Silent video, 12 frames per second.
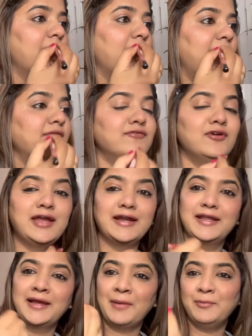I'm
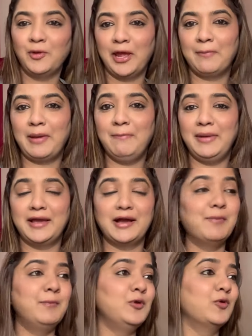forgetting I'm doing my
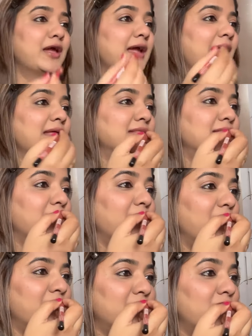makeup looking at
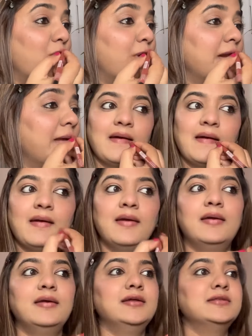the phone.
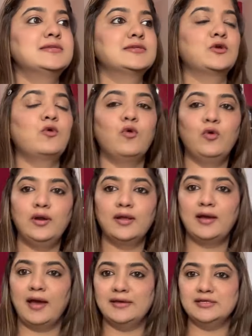It's
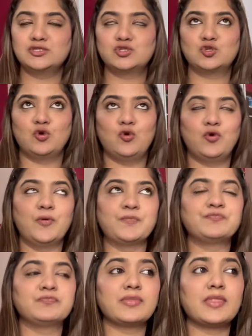cold, guys,
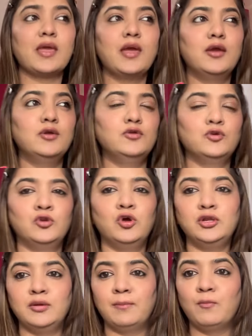so, you know,
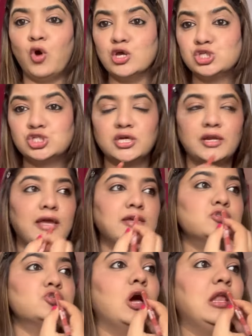
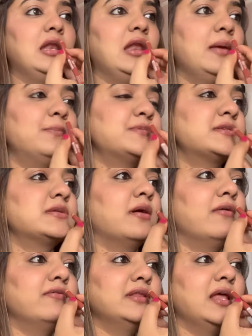moisturize your lips
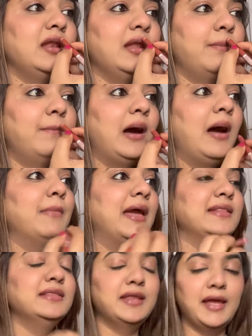with a lip balm
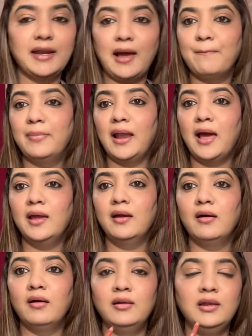and then apply
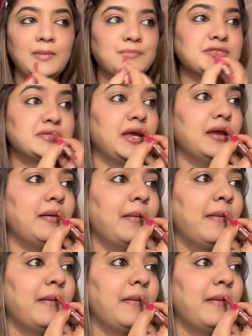a lipstick.